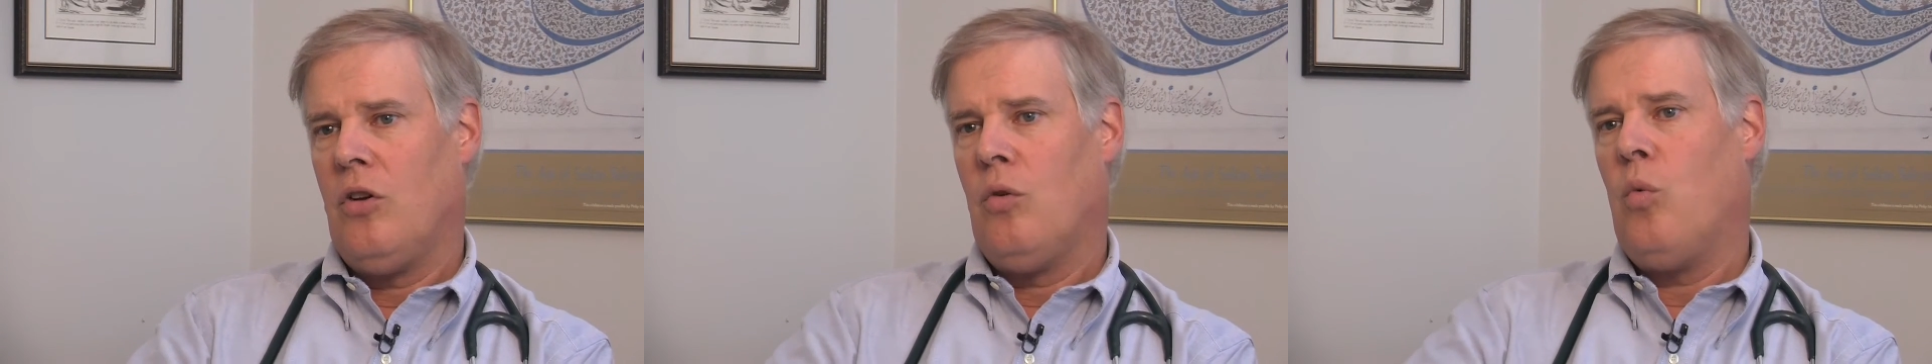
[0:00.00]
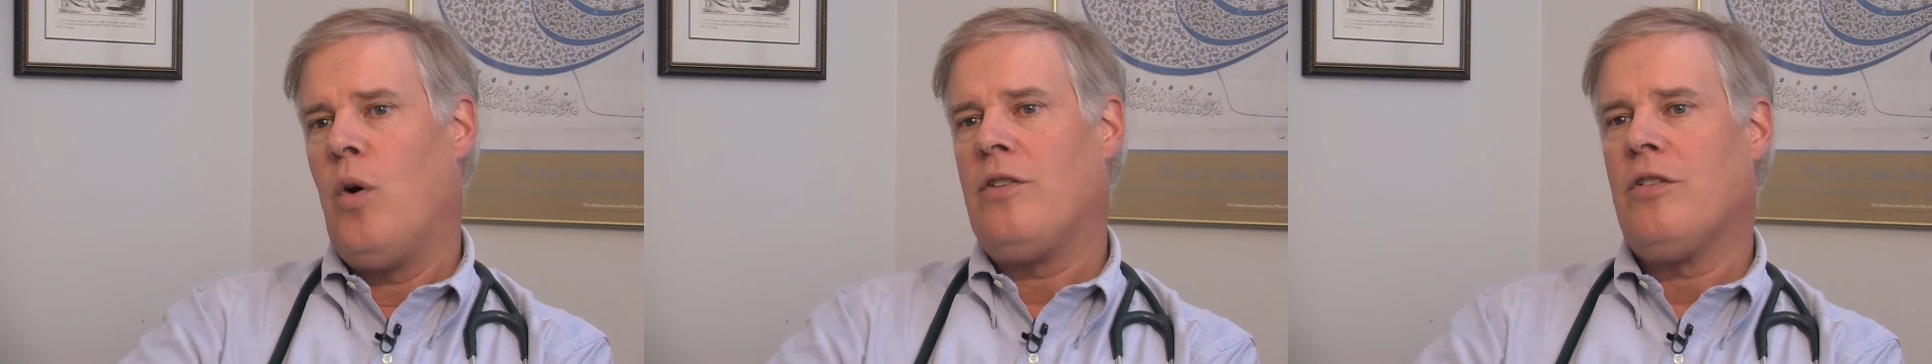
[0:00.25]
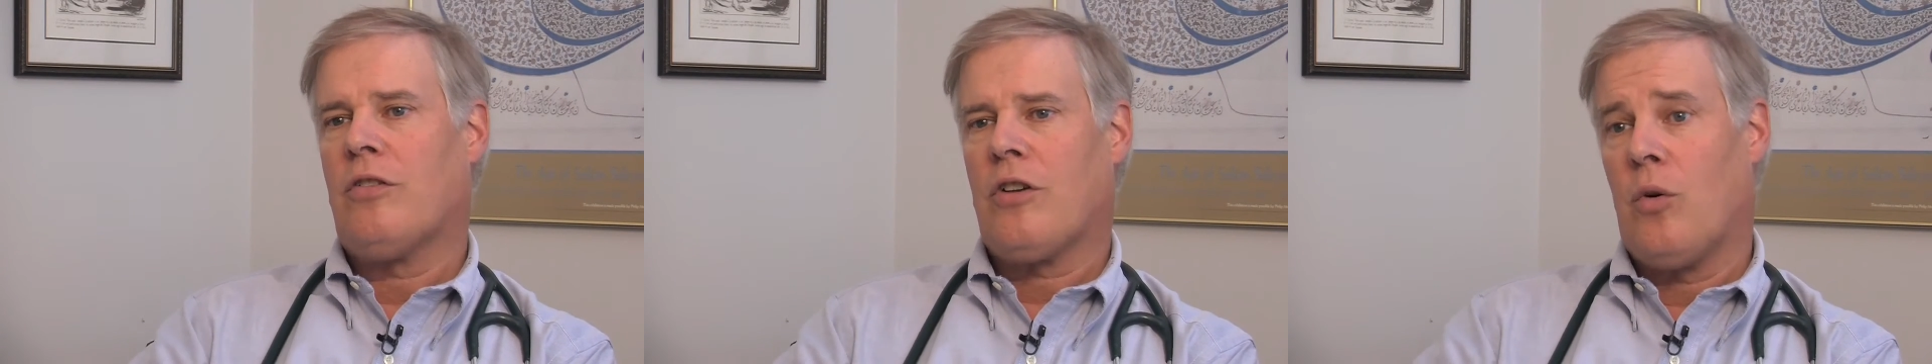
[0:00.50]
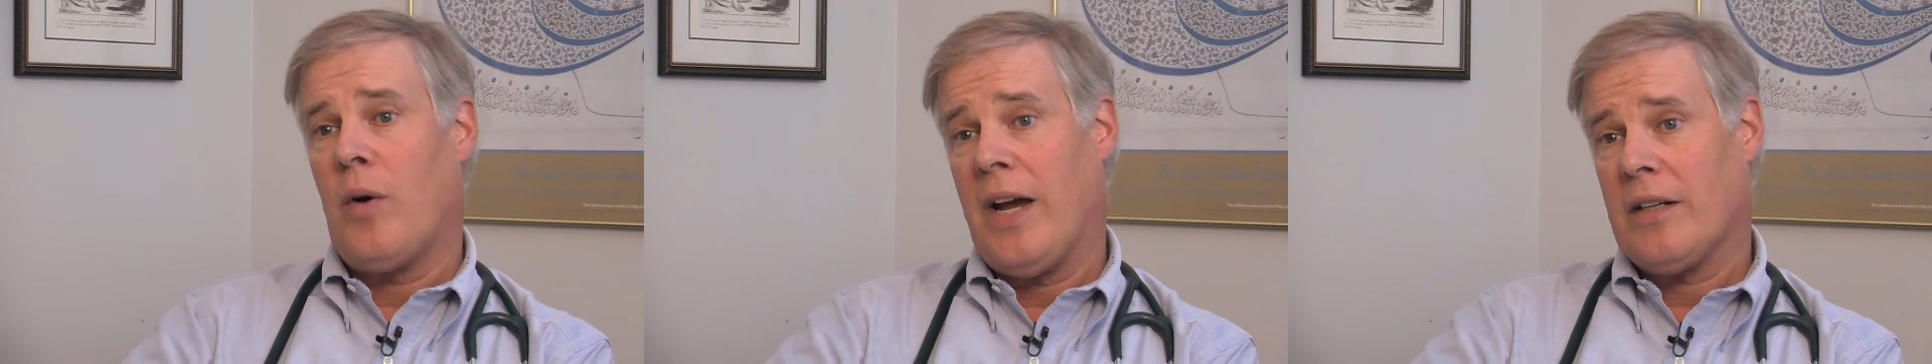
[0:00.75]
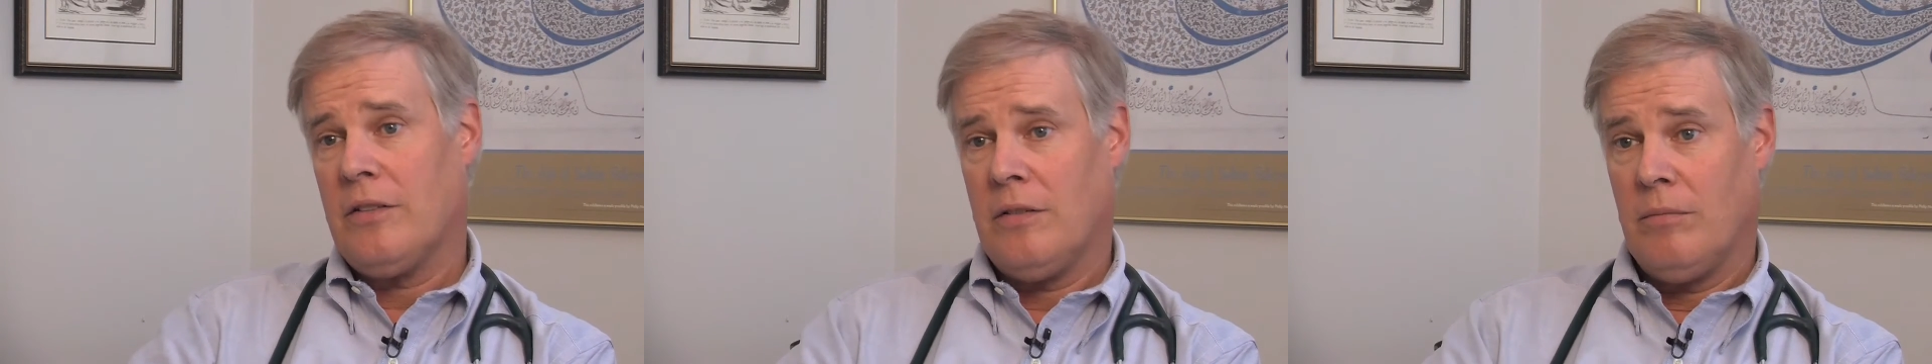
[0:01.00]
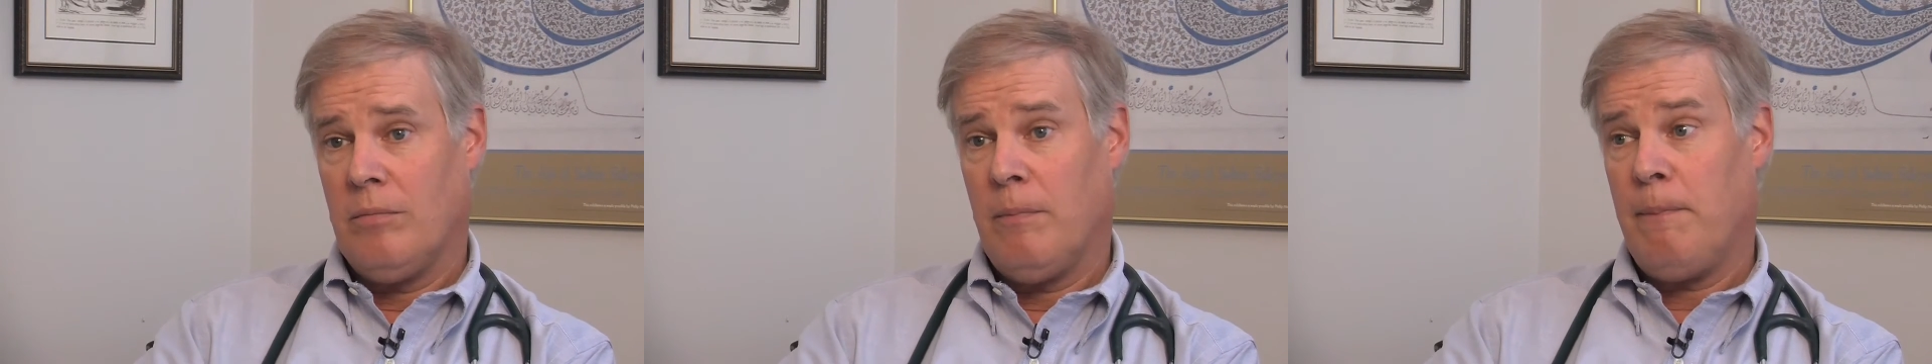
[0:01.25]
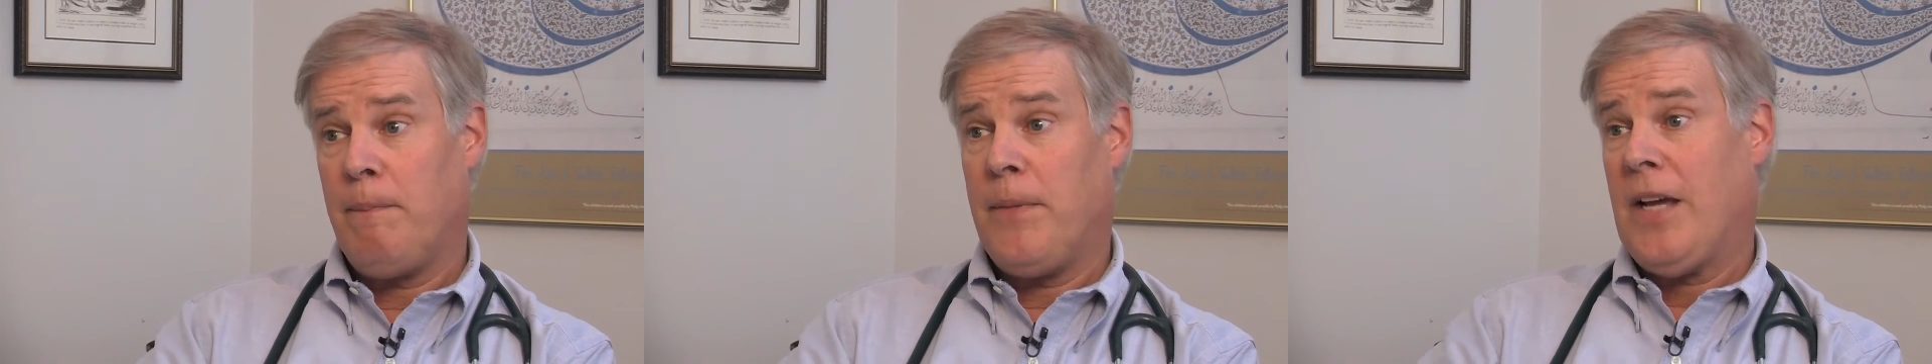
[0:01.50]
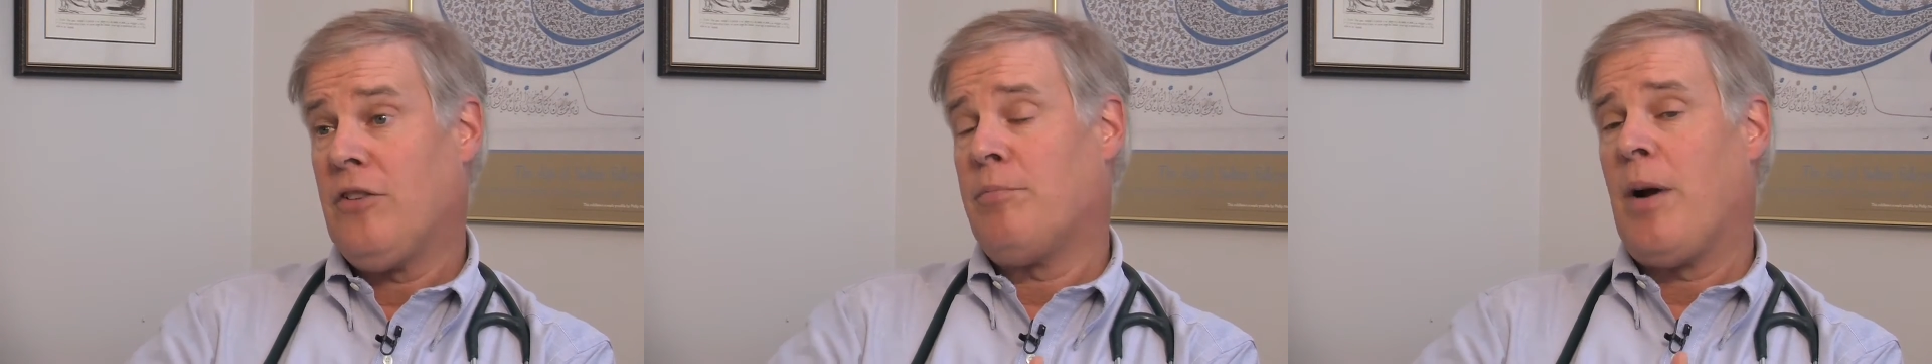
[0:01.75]
Which is correct?
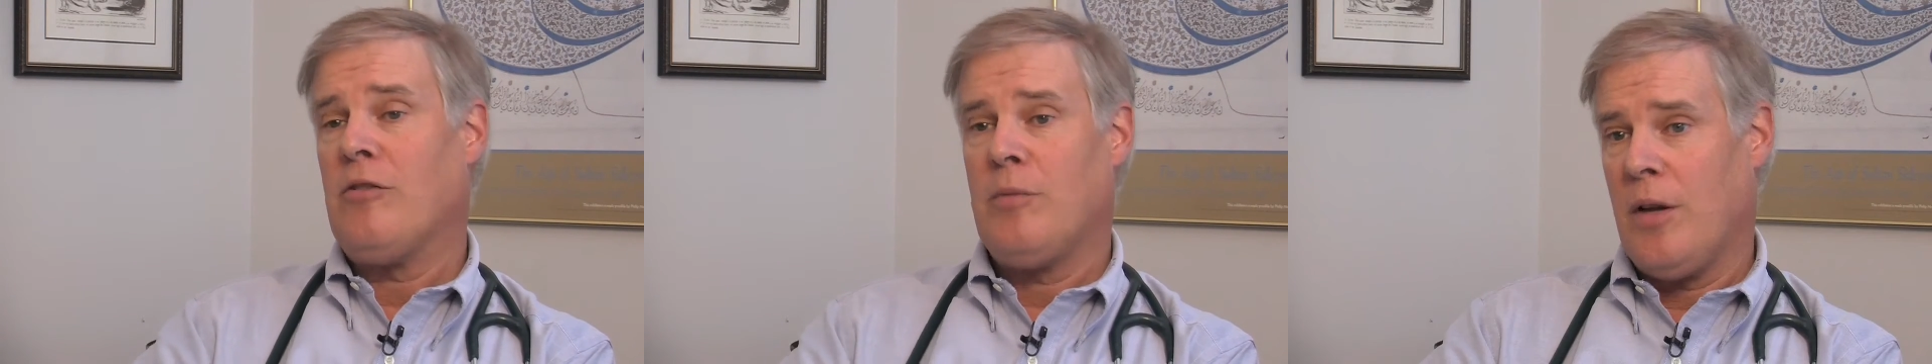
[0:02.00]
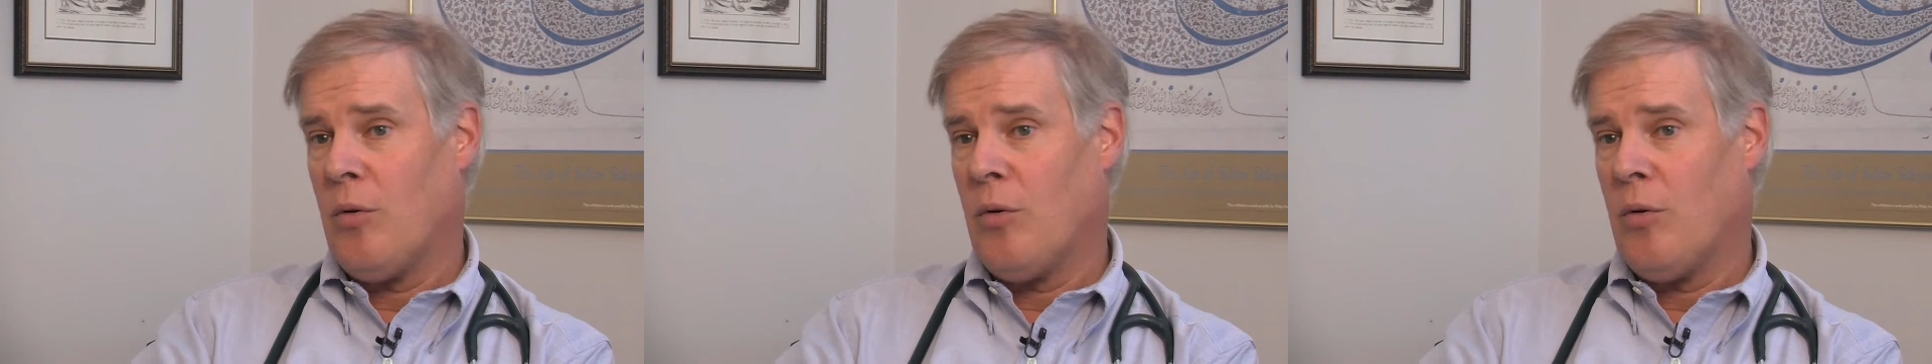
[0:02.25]
That's probably